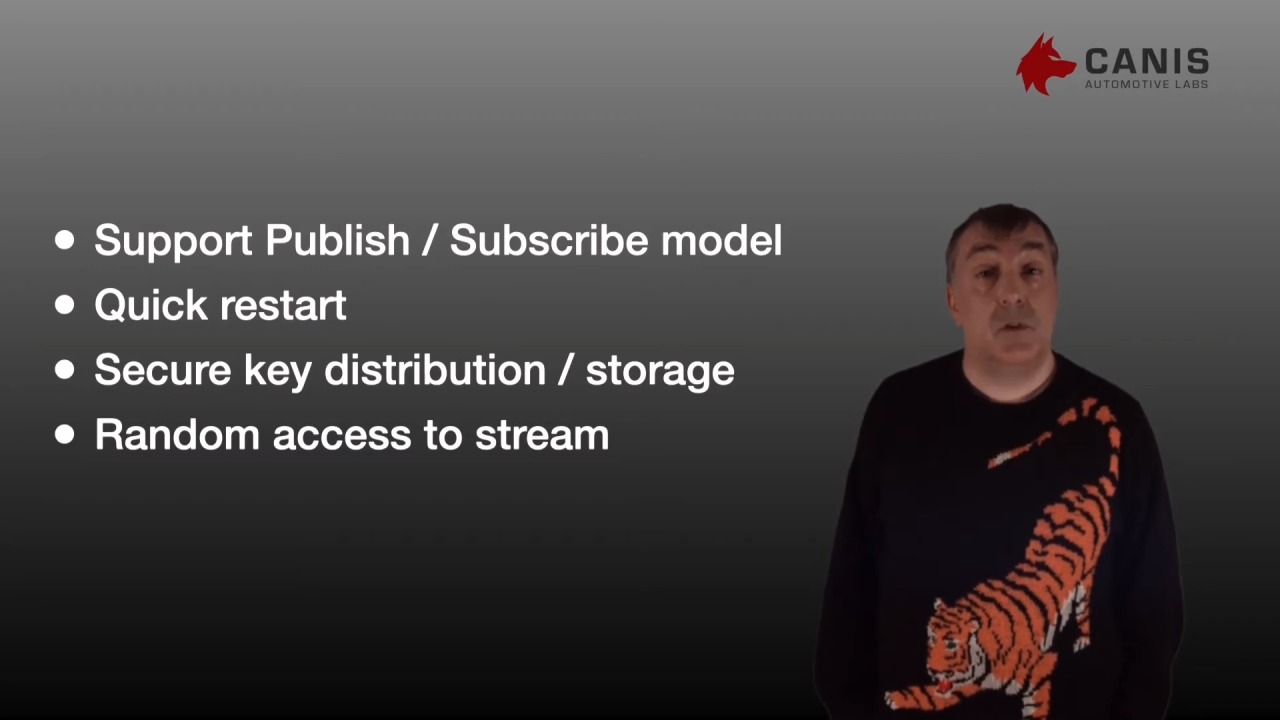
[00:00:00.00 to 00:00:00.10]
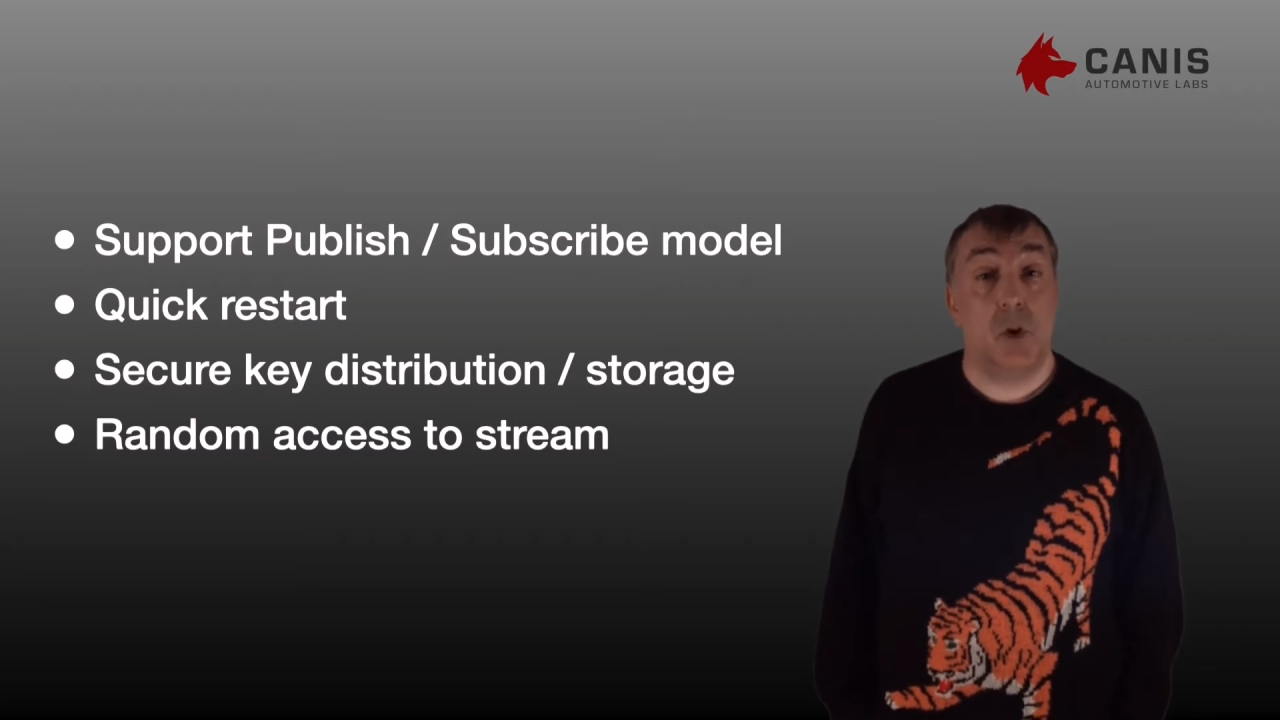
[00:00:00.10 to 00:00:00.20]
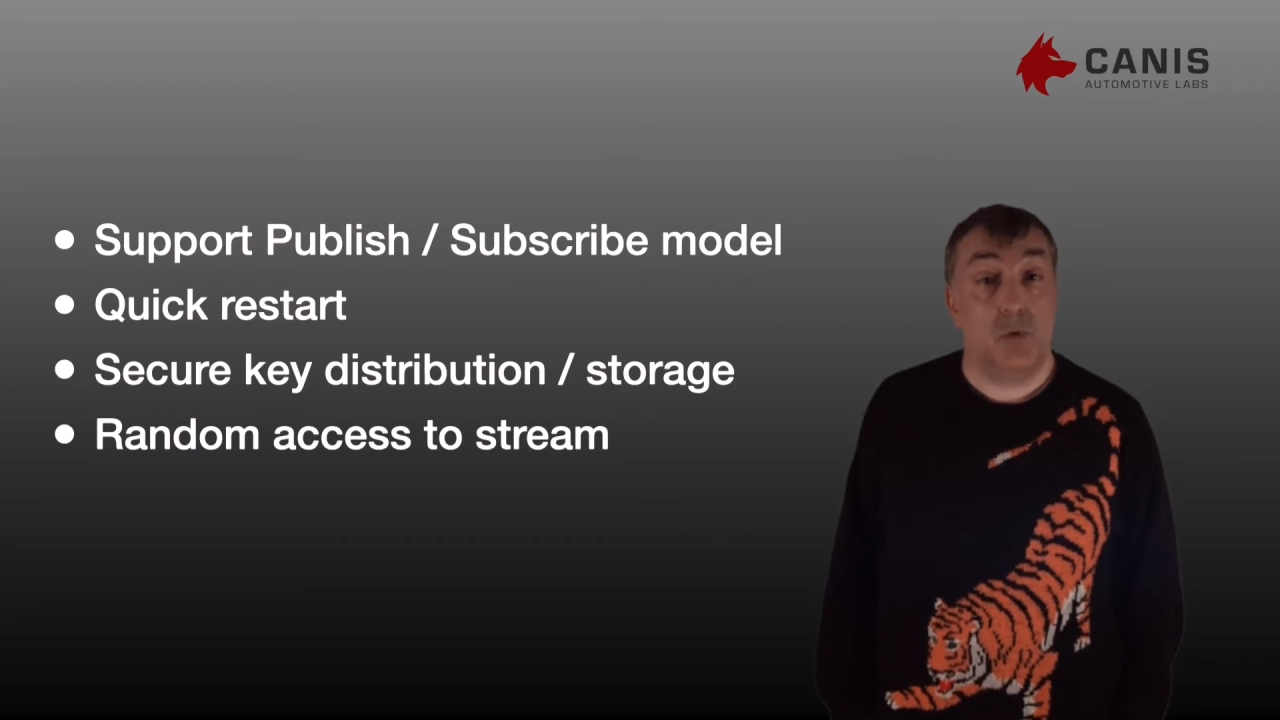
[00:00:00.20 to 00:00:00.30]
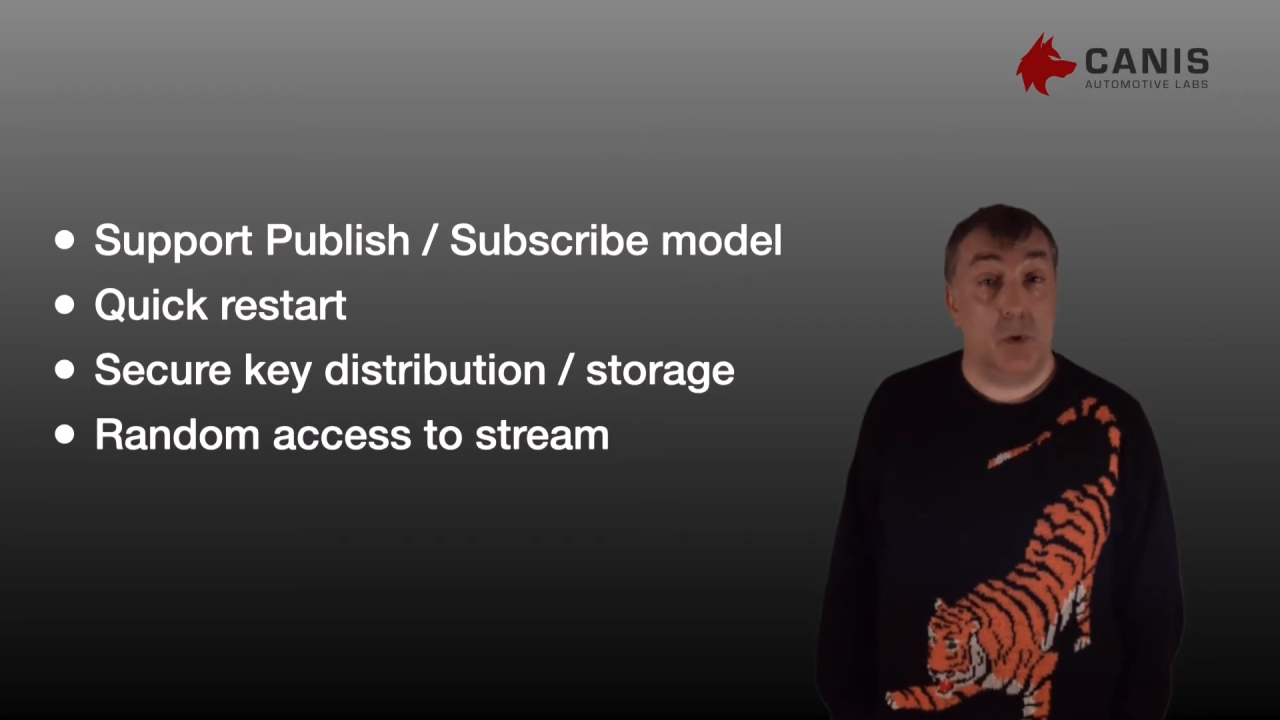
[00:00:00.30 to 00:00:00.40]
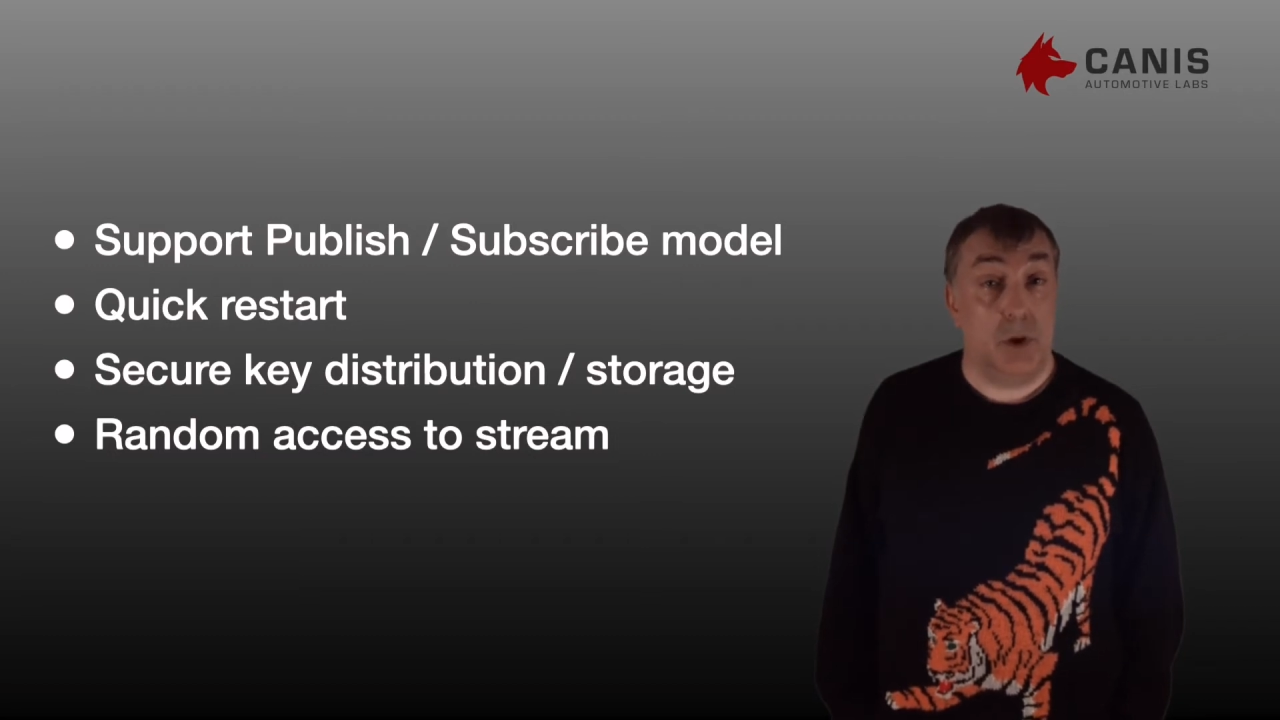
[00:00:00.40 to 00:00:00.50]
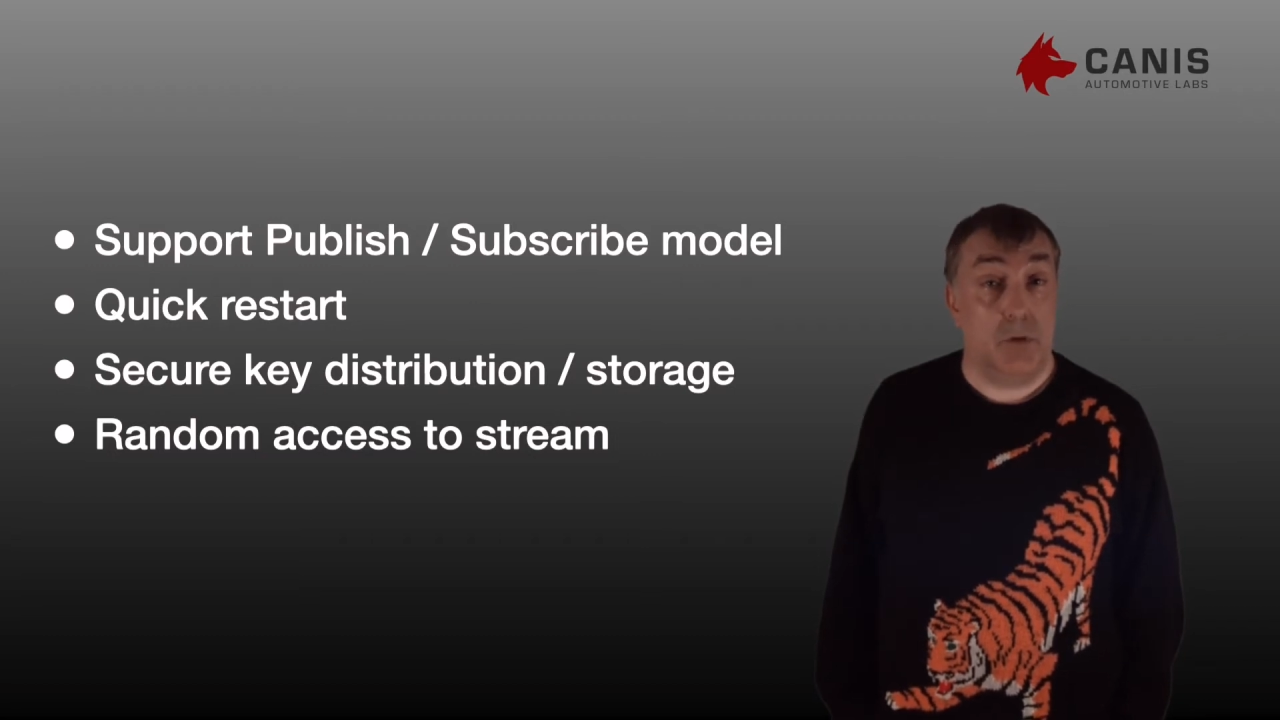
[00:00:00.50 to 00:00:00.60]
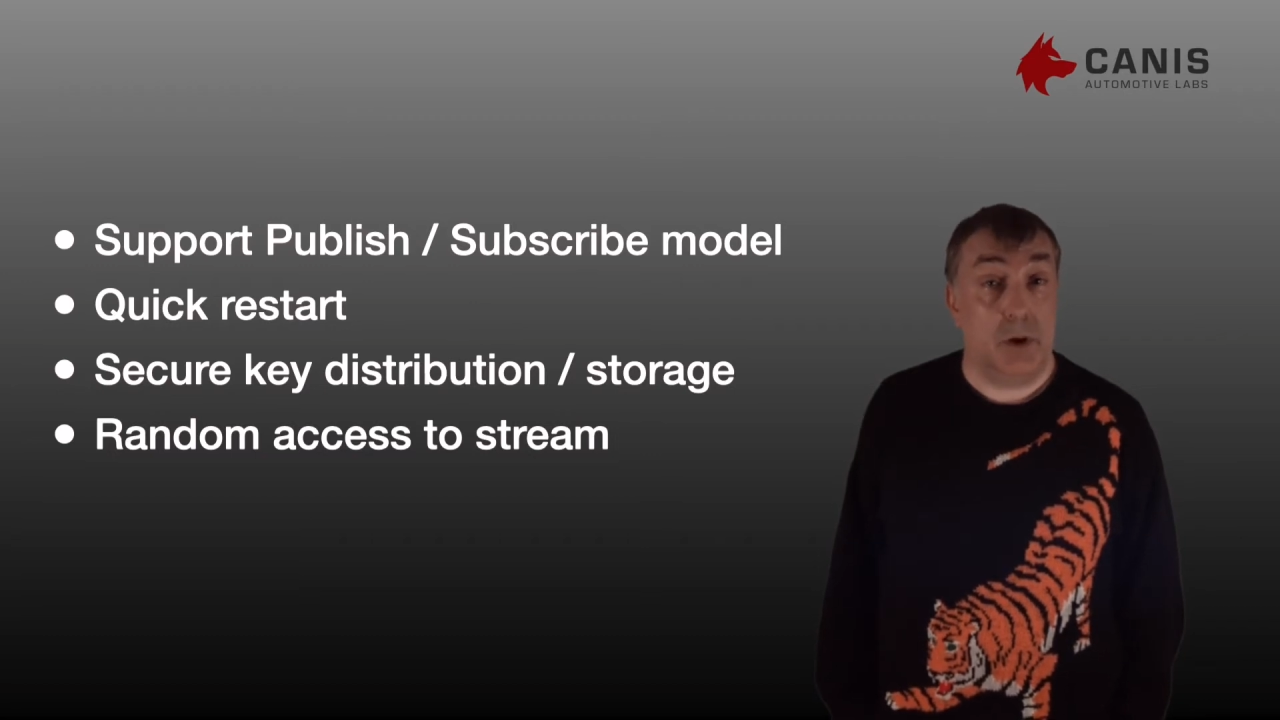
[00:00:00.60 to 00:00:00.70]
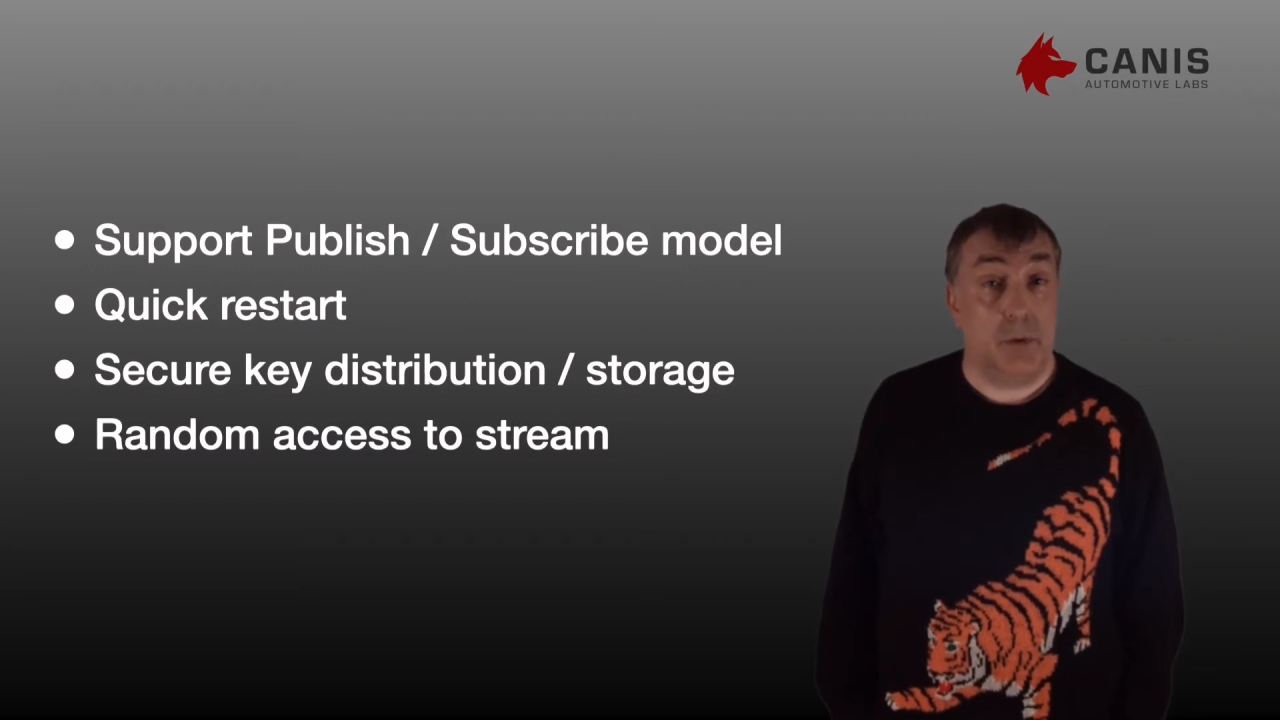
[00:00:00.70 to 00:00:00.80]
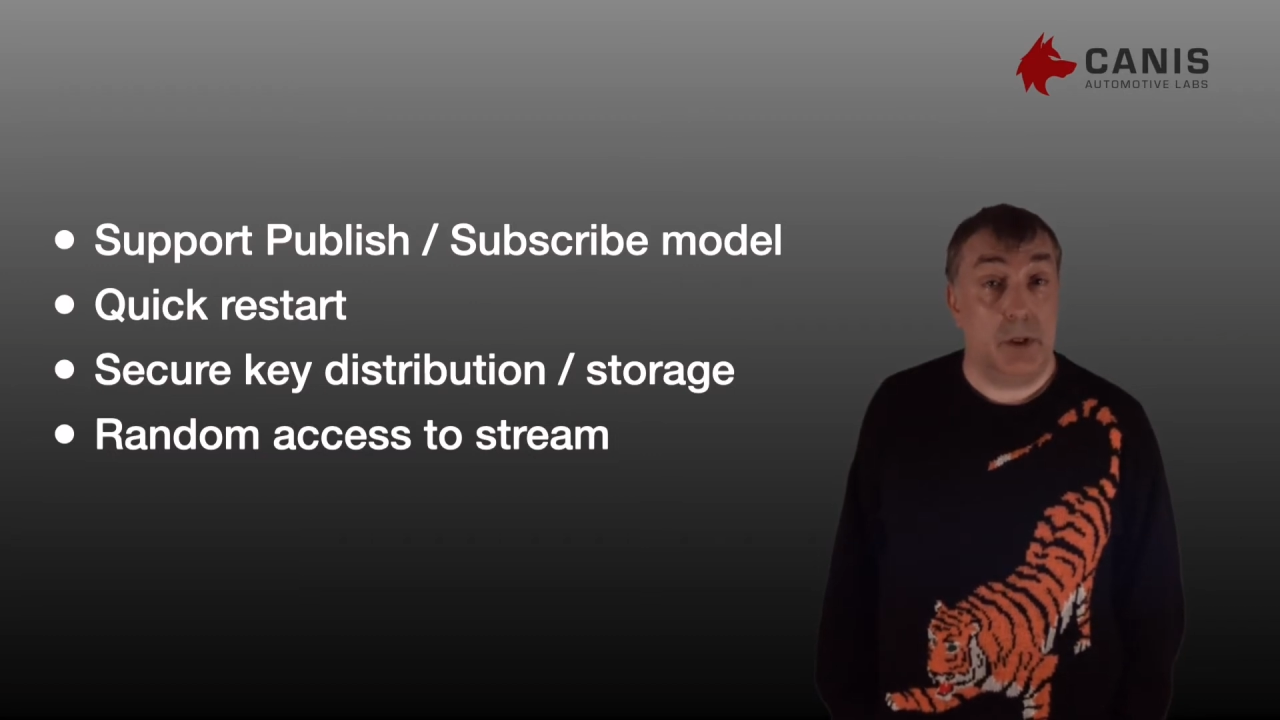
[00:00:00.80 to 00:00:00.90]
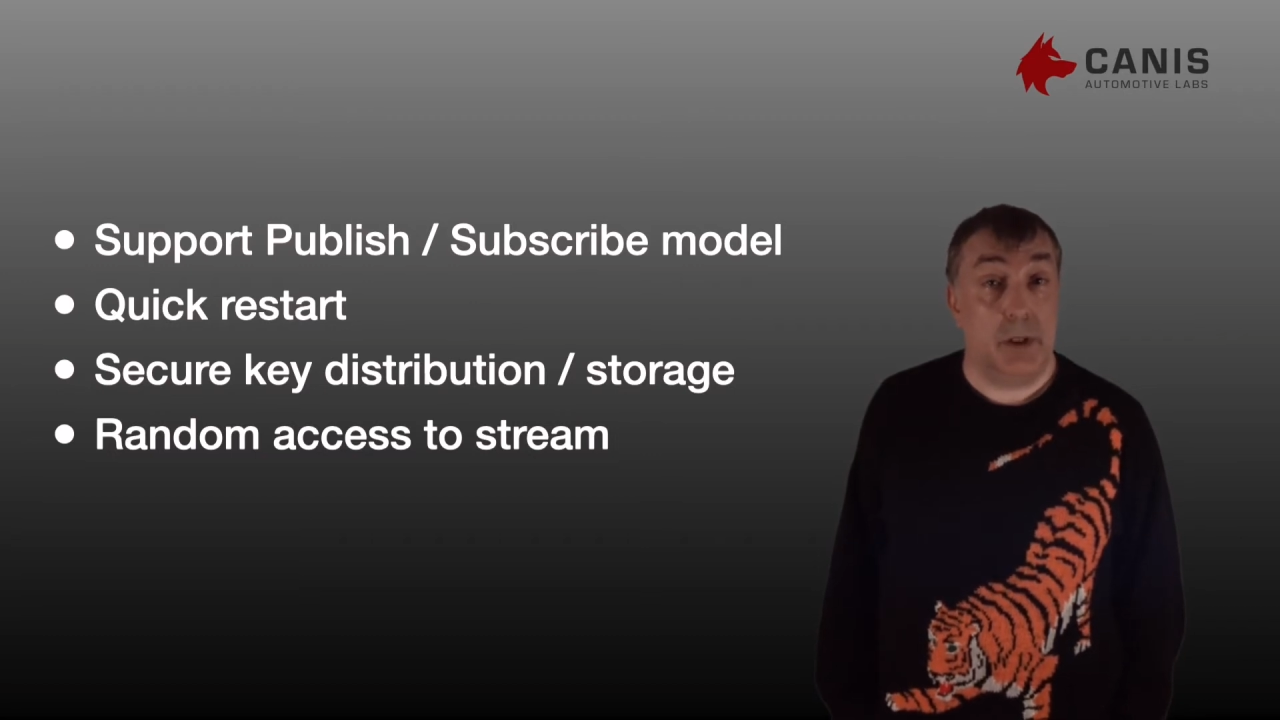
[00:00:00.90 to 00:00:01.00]
don't roll your
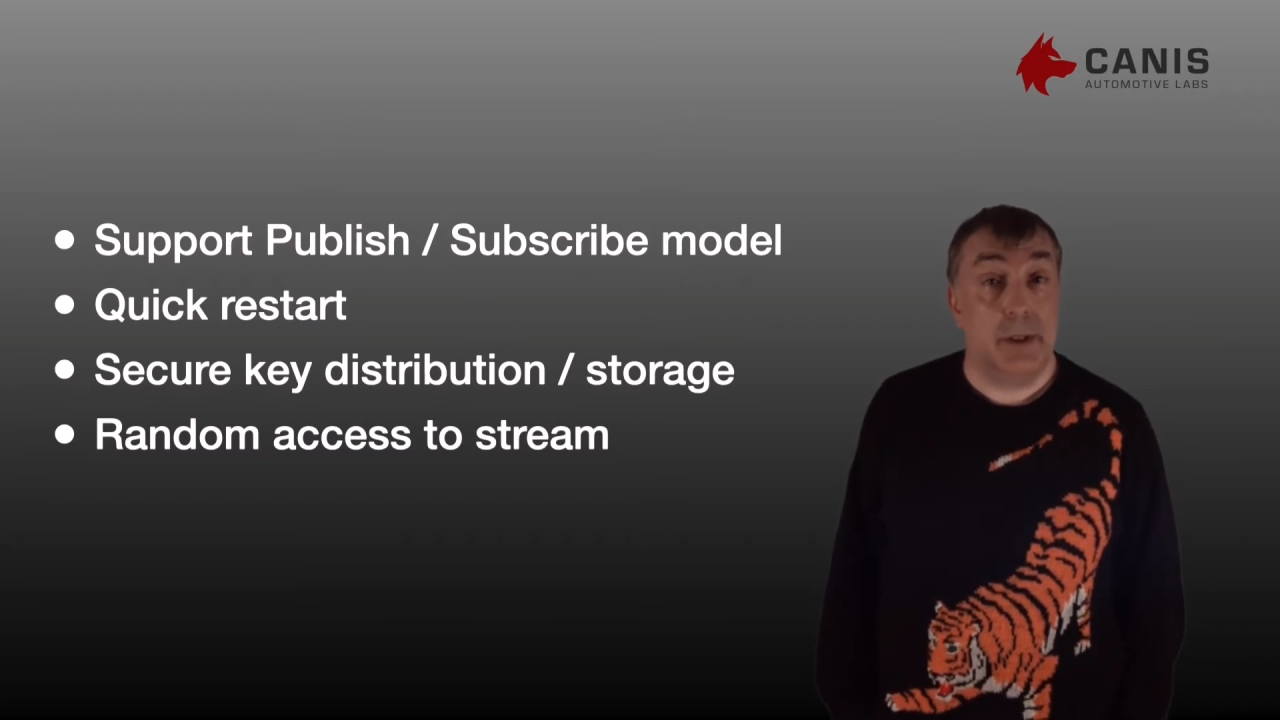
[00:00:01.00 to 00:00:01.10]
own.